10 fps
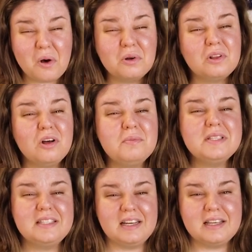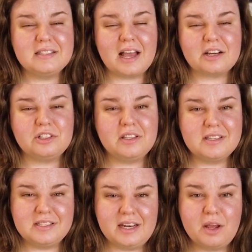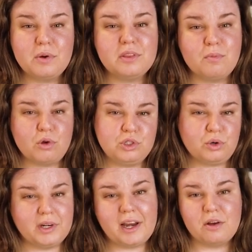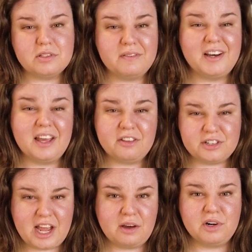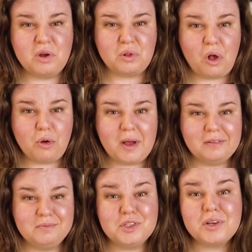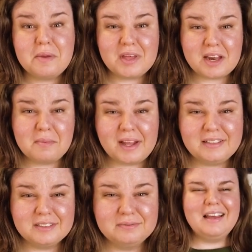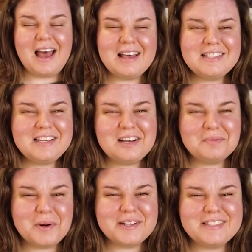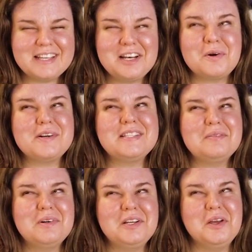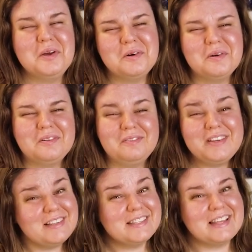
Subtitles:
Oklahoma City is actually the city with the most tornadoes of any other town in Oklahoma, so keep that in mind. As a young person, or someone who feels